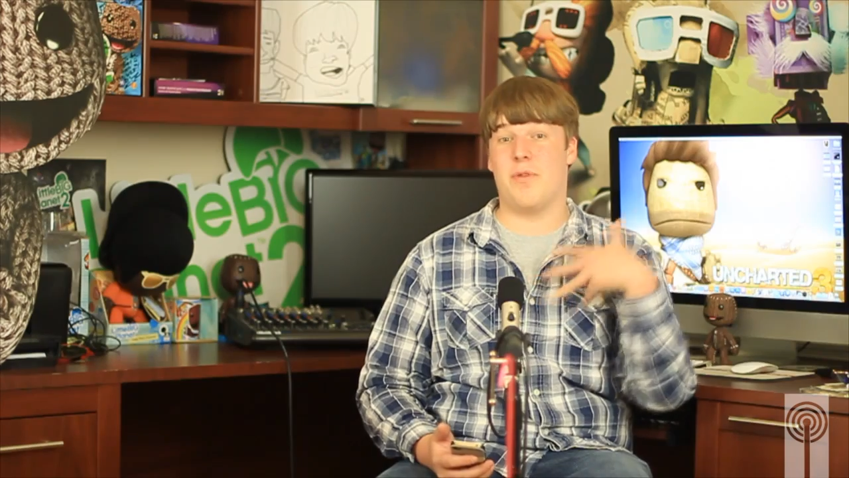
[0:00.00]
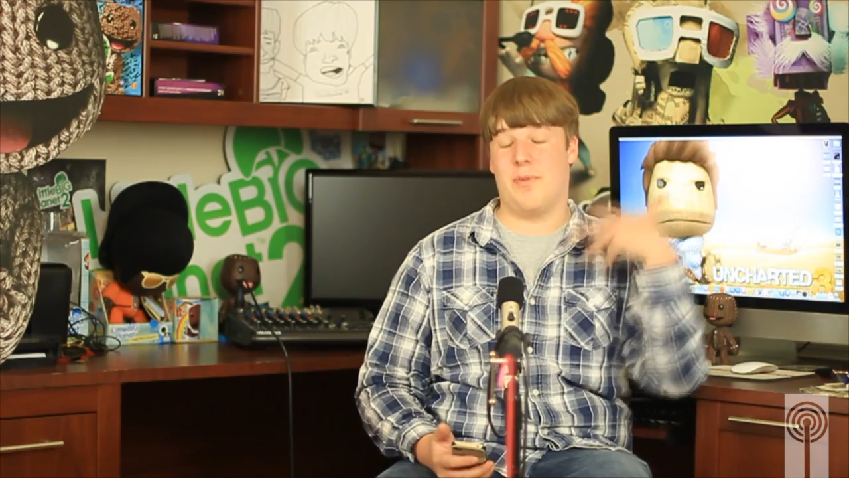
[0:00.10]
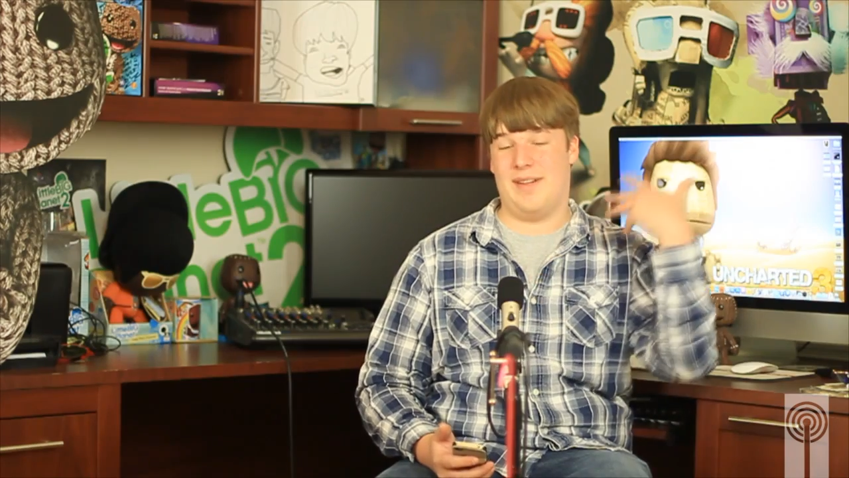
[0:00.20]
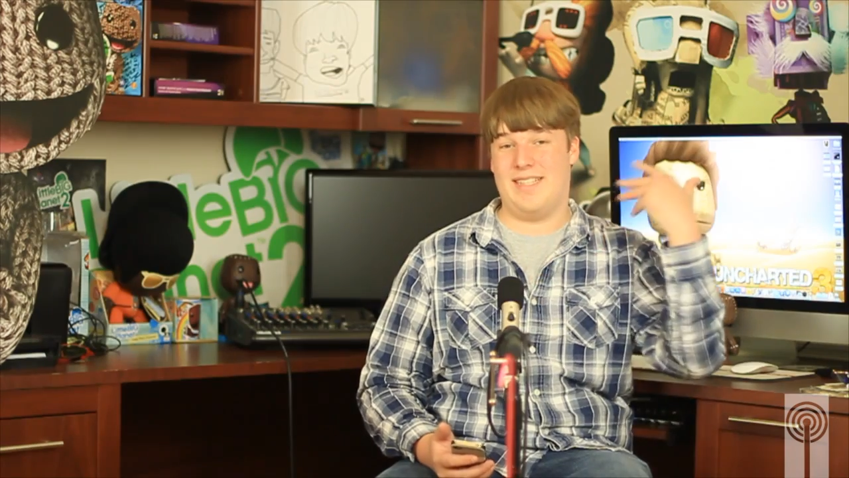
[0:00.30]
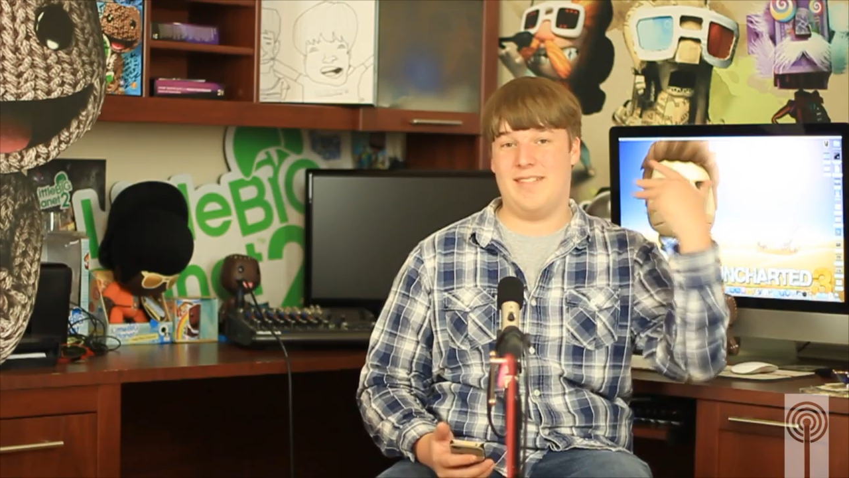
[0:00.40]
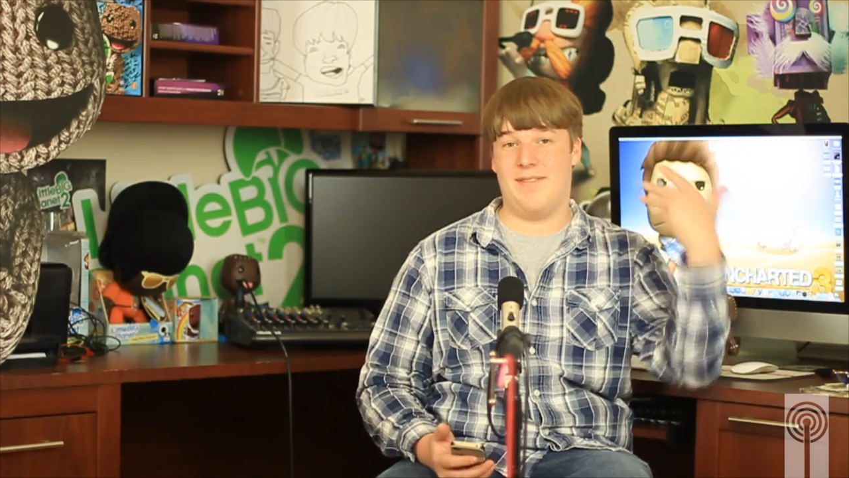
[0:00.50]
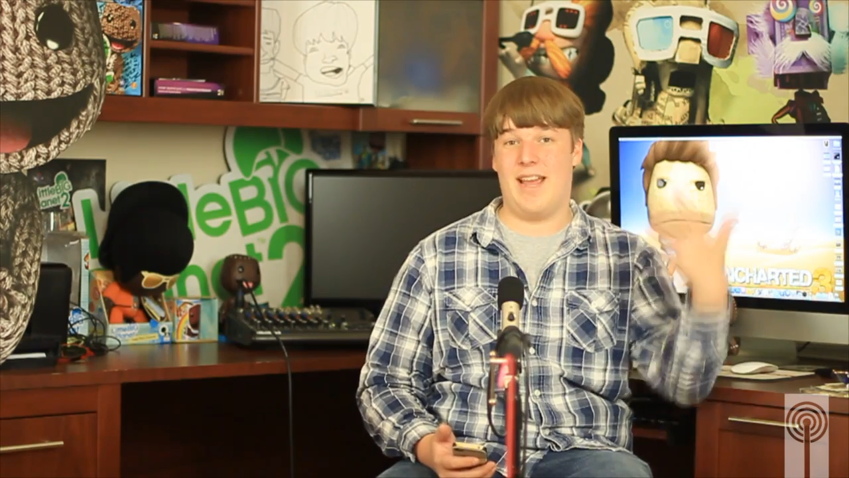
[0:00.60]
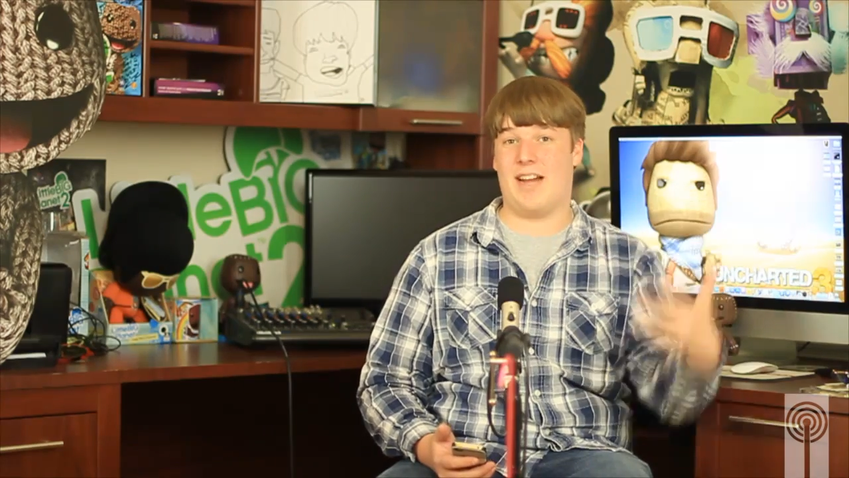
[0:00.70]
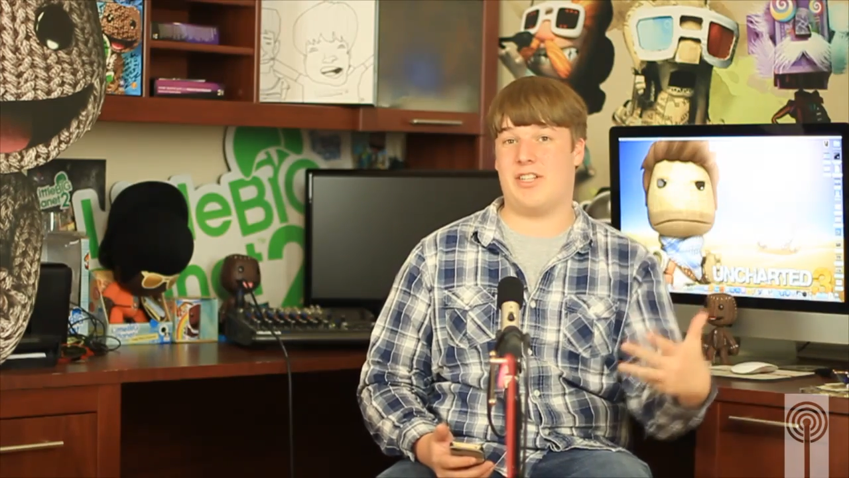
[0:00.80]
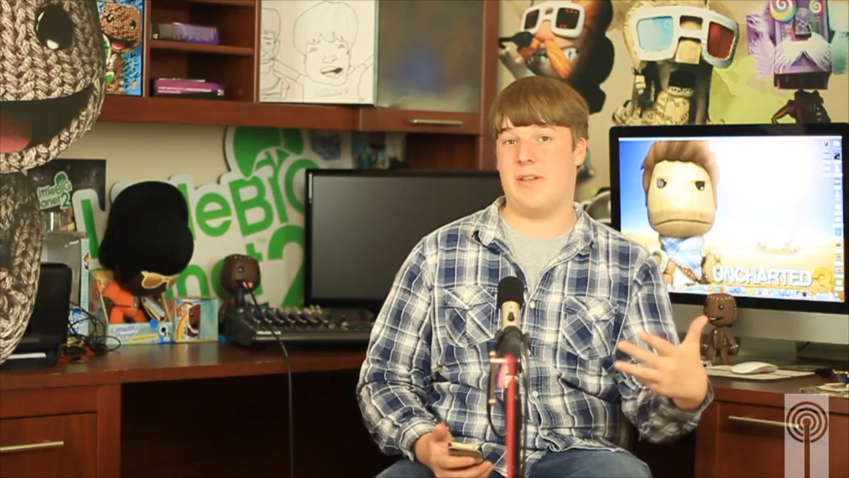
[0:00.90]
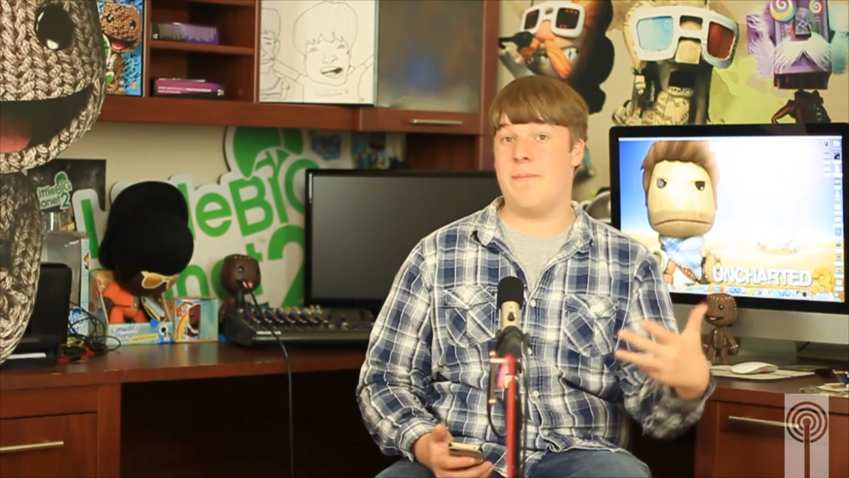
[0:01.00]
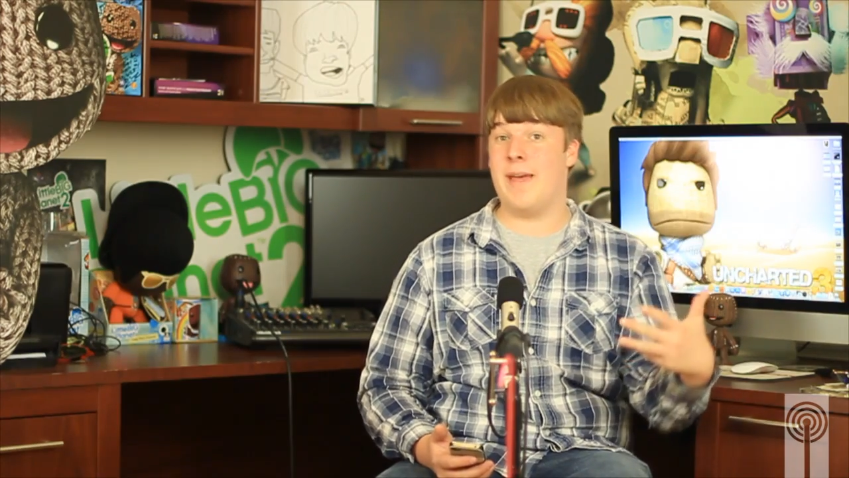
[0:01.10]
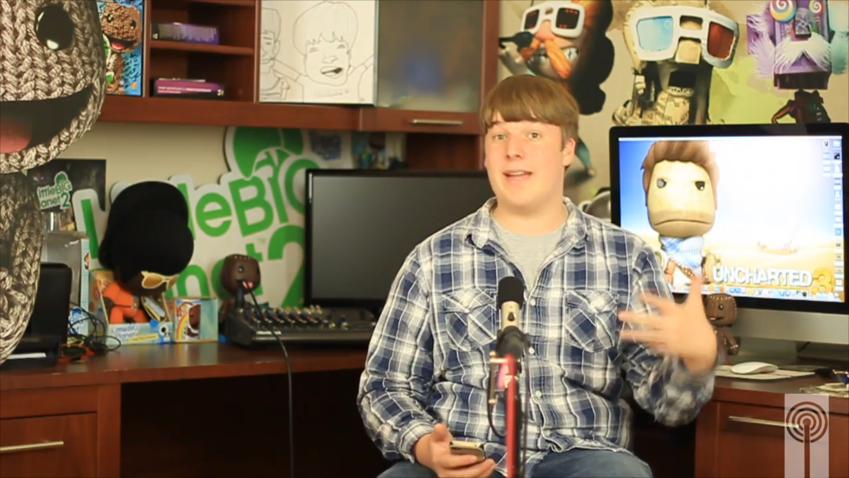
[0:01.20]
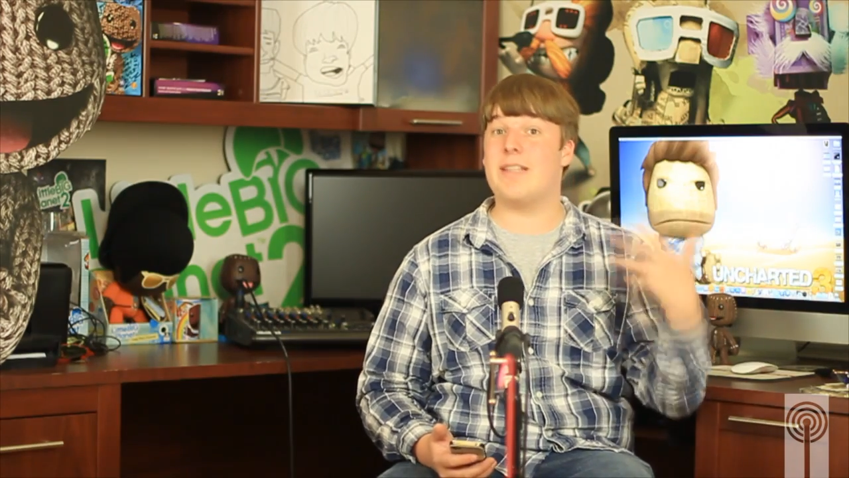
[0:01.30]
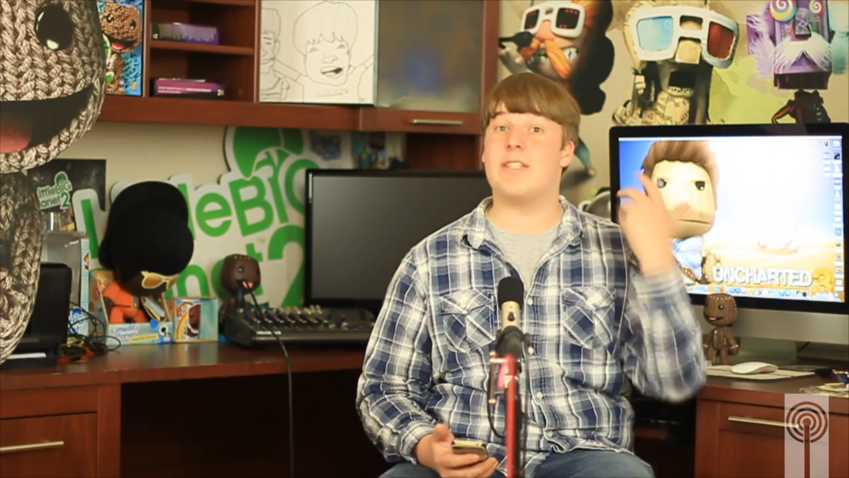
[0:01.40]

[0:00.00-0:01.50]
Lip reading: were the ones that we actually picked,